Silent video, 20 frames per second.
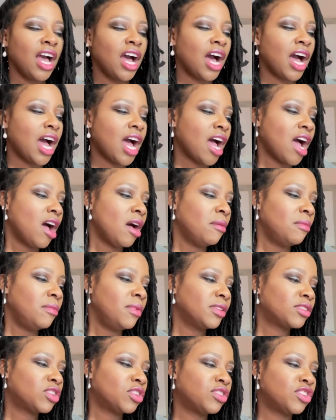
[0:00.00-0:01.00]

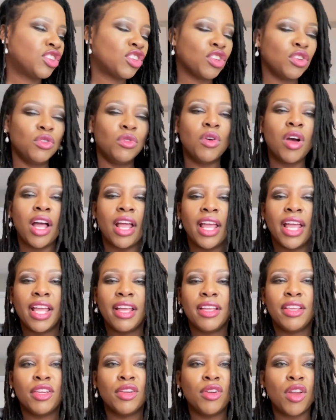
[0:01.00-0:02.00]
To do a,
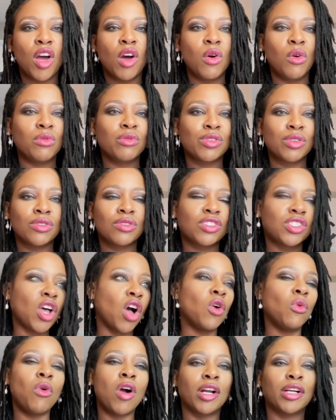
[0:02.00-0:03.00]
you know,
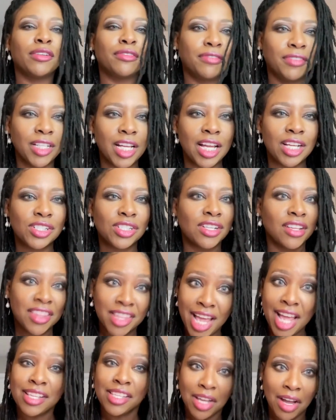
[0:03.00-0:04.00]
saltwater flush,
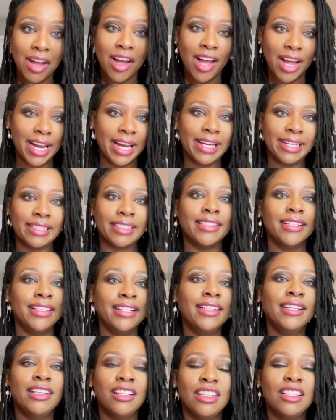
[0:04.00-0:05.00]
that's hard,
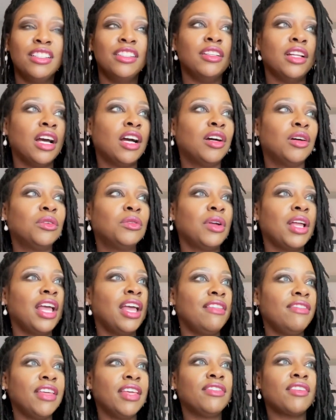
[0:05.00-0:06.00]
you know,
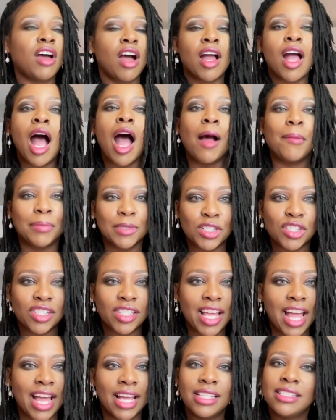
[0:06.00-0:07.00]
and then to accomplish
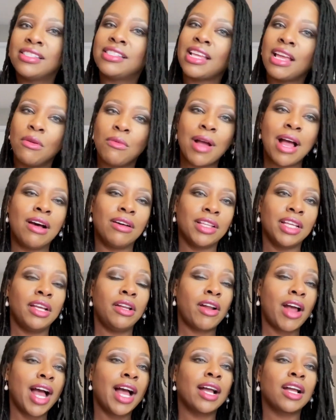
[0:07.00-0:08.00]
that and say, wow, you know,
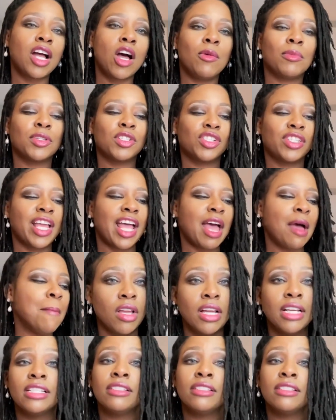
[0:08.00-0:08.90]
I accomplished that.